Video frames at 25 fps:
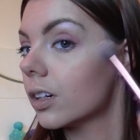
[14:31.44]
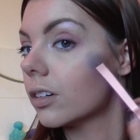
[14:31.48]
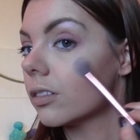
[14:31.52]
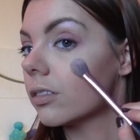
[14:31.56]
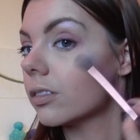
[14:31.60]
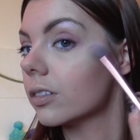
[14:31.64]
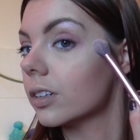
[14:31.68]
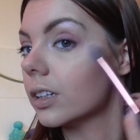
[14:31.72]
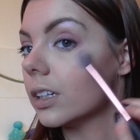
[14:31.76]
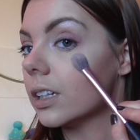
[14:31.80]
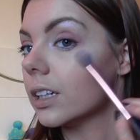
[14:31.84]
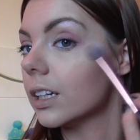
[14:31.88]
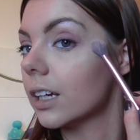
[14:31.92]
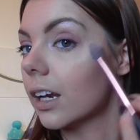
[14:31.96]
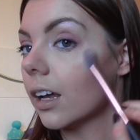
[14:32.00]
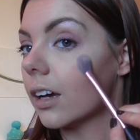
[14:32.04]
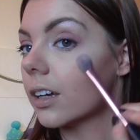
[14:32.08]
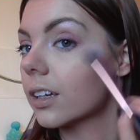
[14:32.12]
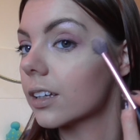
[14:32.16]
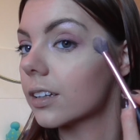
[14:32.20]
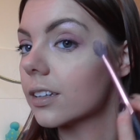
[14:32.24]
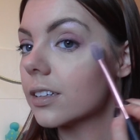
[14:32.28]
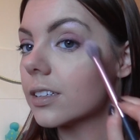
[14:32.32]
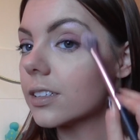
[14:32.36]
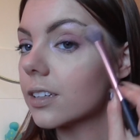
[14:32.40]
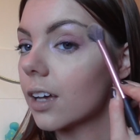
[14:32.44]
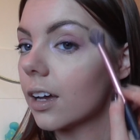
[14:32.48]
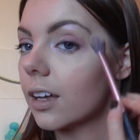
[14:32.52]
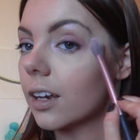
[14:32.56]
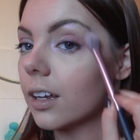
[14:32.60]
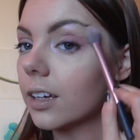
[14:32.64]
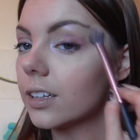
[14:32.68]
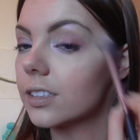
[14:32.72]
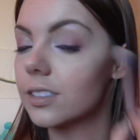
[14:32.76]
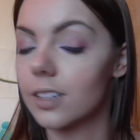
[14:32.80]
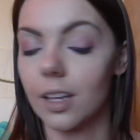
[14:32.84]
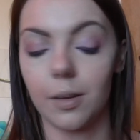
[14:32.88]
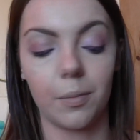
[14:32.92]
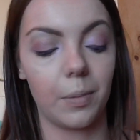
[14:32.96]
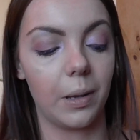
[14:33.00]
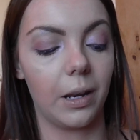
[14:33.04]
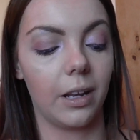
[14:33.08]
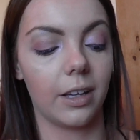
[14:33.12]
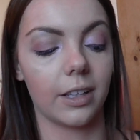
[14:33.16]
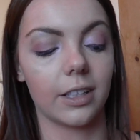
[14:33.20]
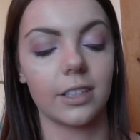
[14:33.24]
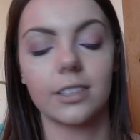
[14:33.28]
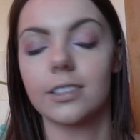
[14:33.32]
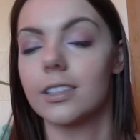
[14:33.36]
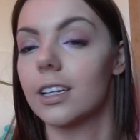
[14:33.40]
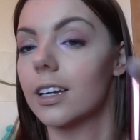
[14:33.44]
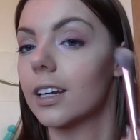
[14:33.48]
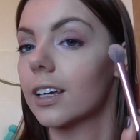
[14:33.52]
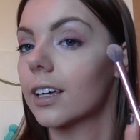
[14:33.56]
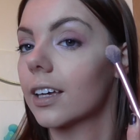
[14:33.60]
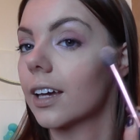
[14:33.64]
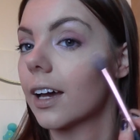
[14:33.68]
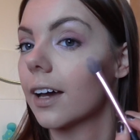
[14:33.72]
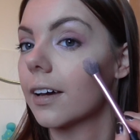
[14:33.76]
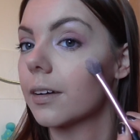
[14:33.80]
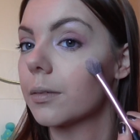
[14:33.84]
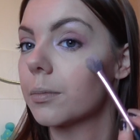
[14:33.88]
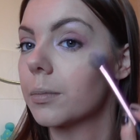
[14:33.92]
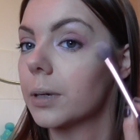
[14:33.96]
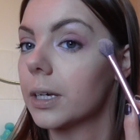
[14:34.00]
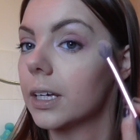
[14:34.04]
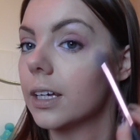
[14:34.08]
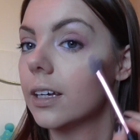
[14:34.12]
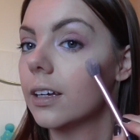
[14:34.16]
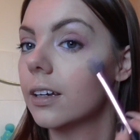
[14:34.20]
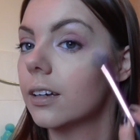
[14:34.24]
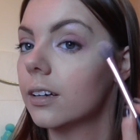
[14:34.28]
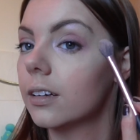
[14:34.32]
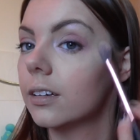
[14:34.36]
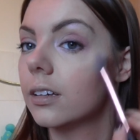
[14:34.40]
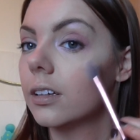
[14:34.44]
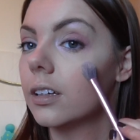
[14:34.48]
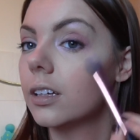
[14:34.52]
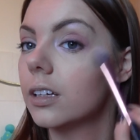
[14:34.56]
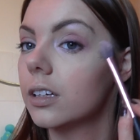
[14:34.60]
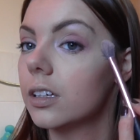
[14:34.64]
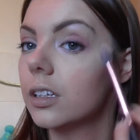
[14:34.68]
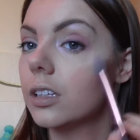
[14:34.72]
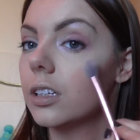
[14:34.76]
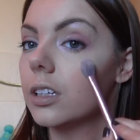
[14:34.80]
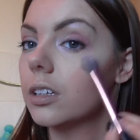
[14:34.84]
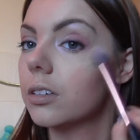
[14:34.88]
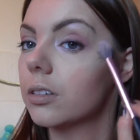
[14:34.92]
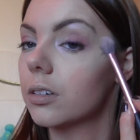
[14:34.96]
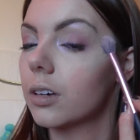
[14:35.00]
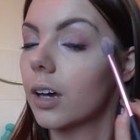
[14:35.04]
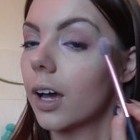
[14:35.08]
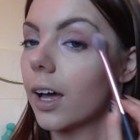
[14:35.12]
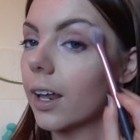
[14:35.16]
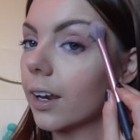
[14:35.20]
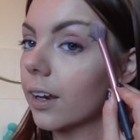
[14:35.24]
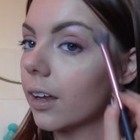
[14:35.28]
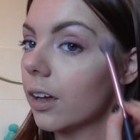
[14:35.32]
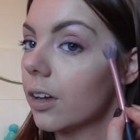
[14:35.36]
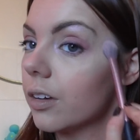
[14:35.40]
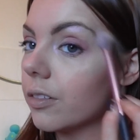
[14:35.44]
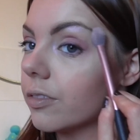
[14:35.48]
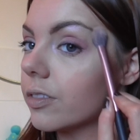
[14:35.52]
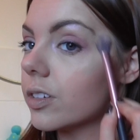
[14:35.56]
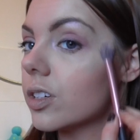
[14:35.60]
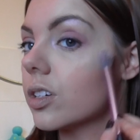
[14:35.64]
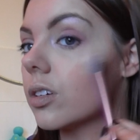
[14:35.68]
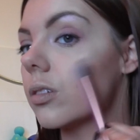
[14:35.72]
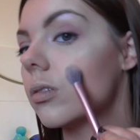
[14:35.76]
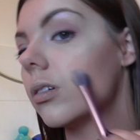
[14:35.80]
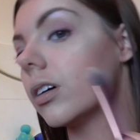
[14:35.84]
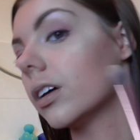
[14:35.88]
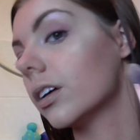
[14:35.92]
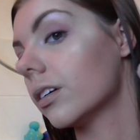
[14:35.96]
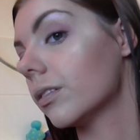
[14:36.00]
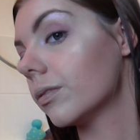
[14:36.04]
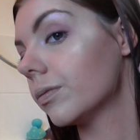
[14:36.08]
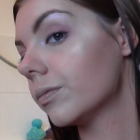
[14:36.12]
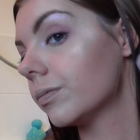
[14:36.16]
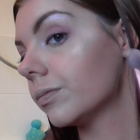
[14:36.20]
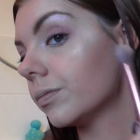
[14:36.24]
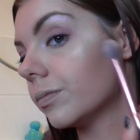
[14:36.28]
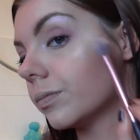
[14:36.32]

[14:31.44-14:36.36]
I really like this highlighter, but like I said, you can overdo it.